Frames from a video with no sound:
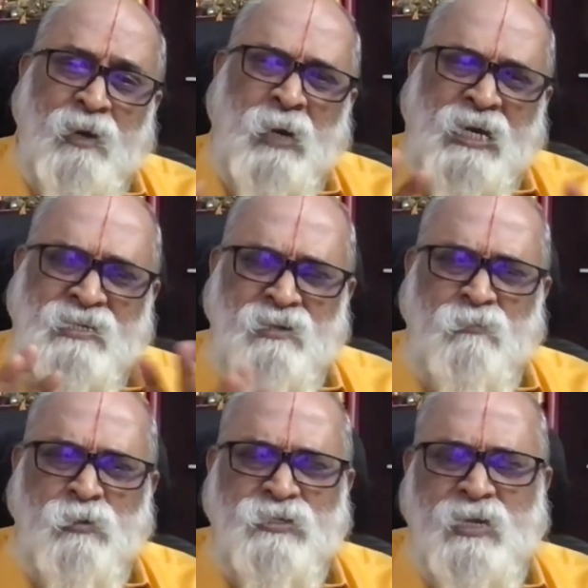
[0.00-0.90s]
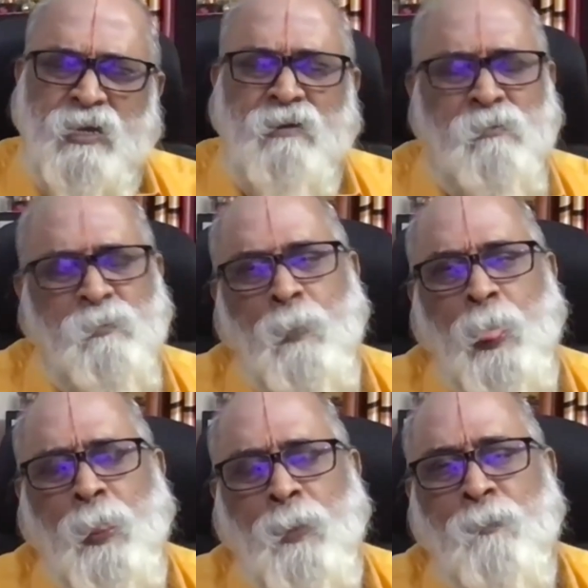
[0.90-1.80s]
A Master was there,
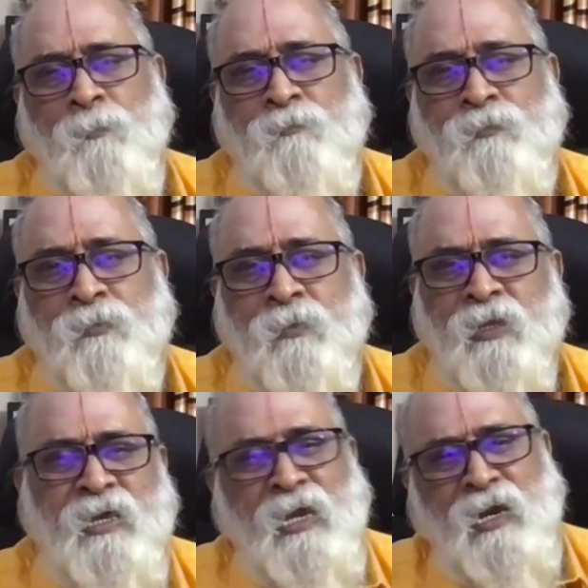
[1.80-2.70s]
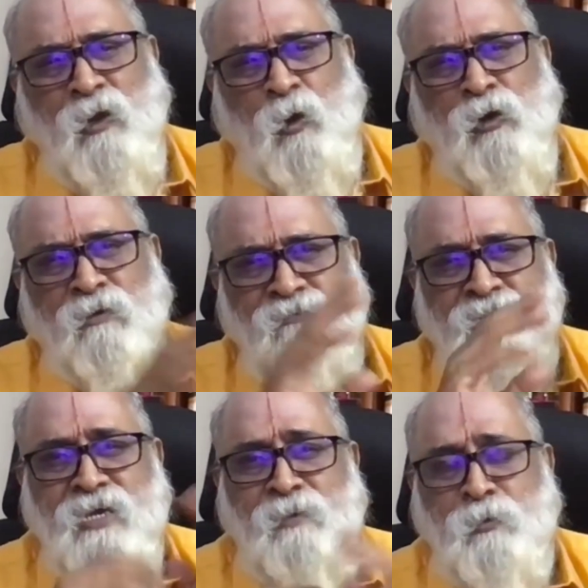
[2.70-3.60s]
he had a lot of
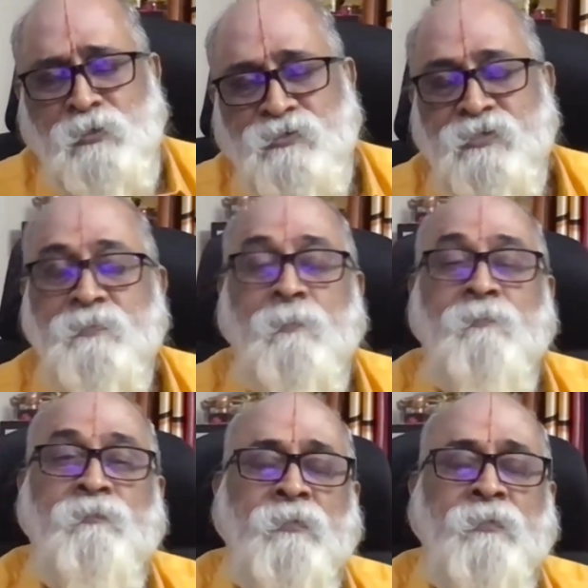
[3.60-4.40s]
disciples.